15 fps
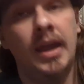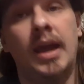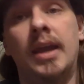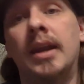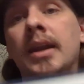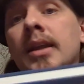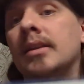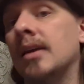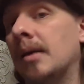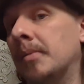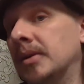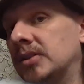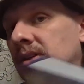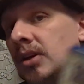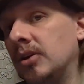And anytime
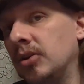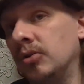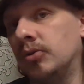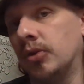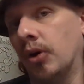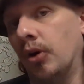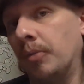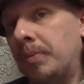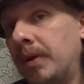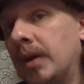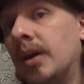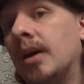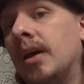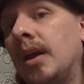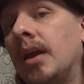I see a
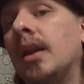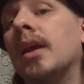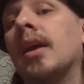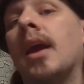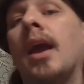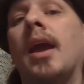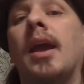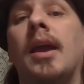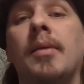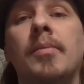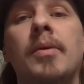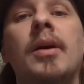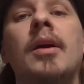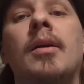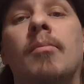utopia in a
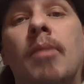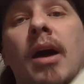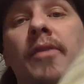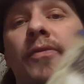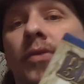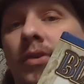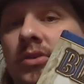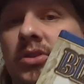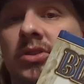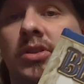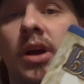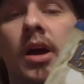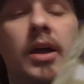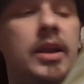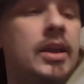game, my first
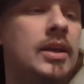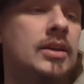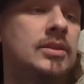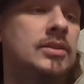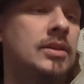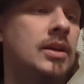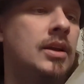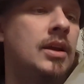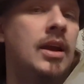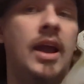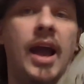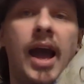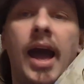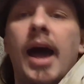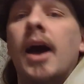thought is,
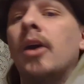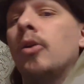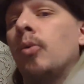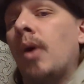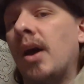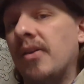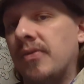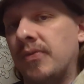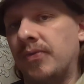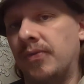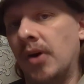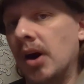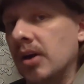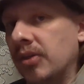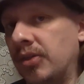how do I
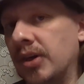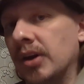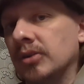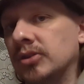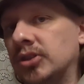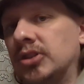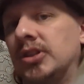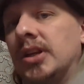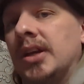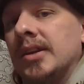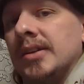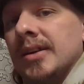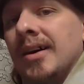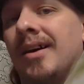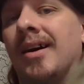fuck their
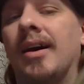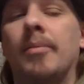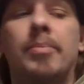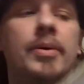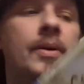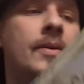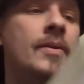shit up?